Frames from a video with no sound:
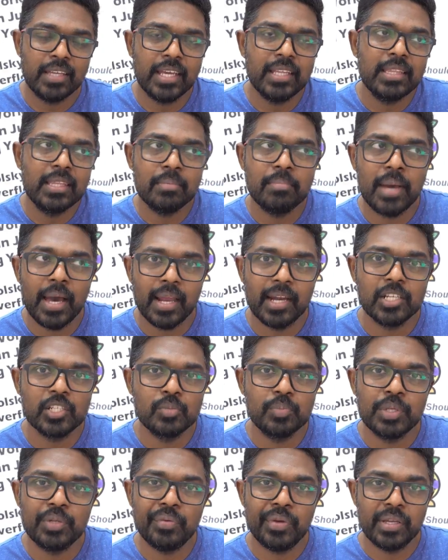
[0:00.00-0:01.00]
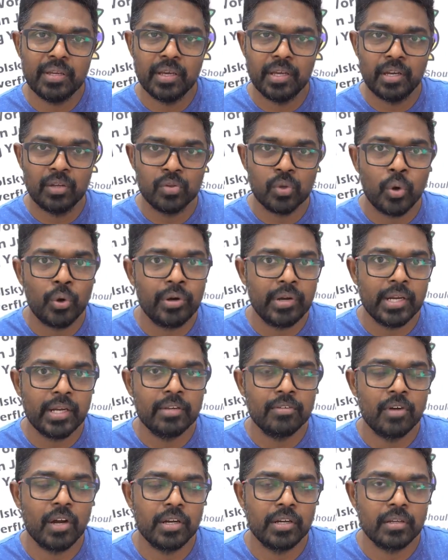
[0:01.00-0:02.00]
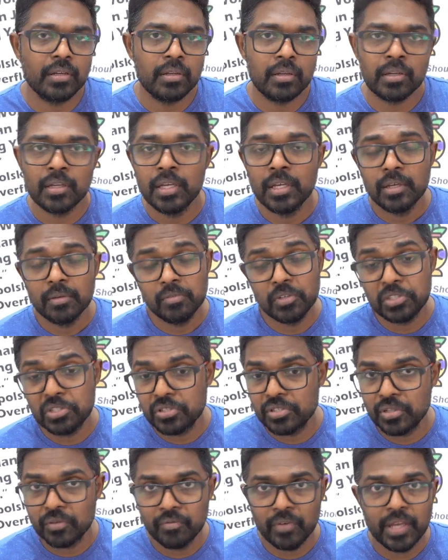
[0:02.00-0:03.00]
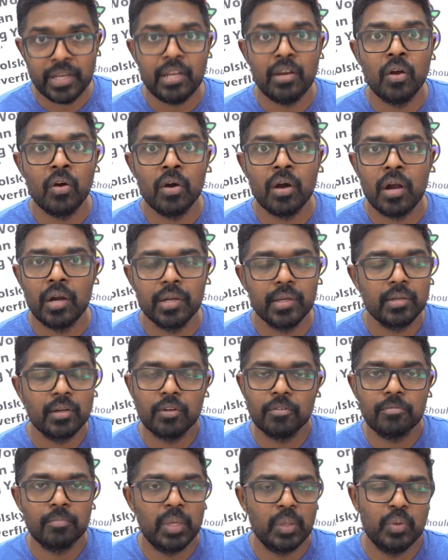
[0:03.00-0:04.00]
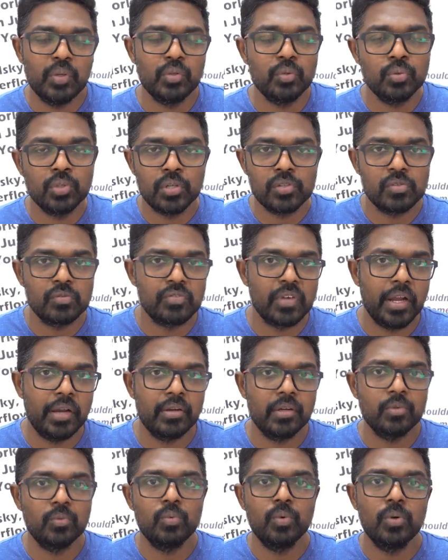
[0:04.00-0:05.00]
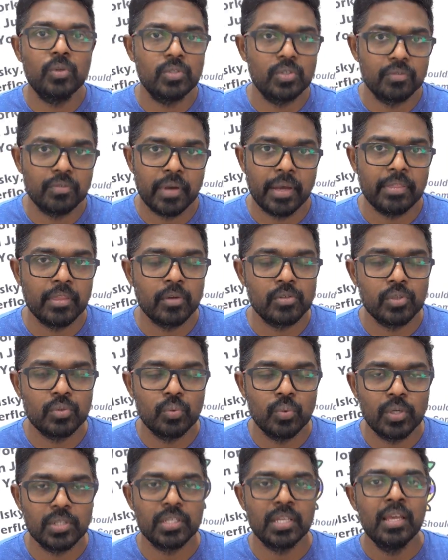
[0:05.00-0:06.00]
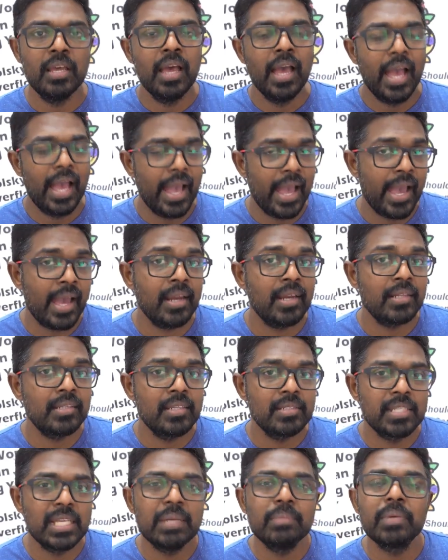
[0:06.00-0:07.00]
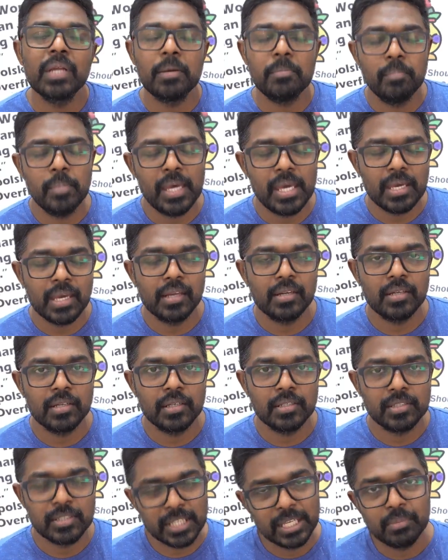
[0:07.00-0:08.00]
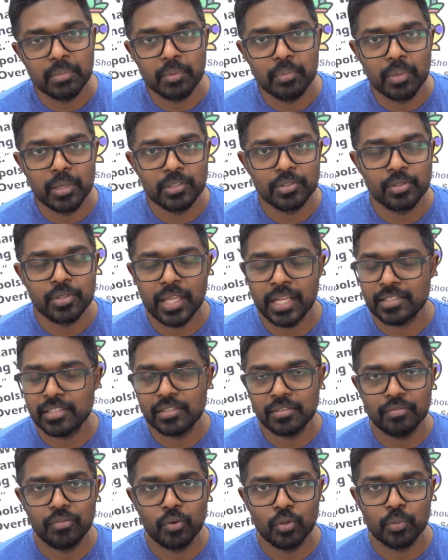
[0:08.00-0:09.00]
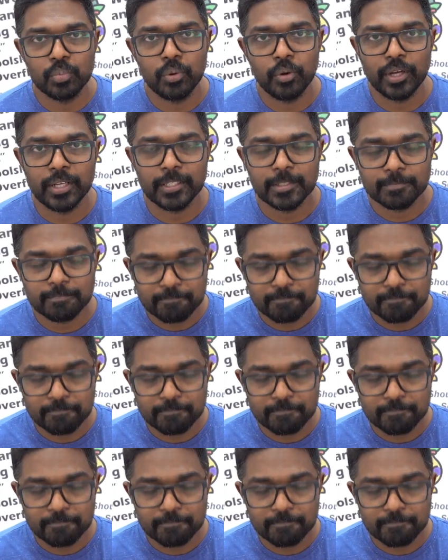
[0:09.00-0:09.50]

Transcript: hit the balance between an authoritative article, which is a very long article of maybe two thousand five hundred words or five thousand words, and at the same time make it uh, skimmable. So that's the fourth point.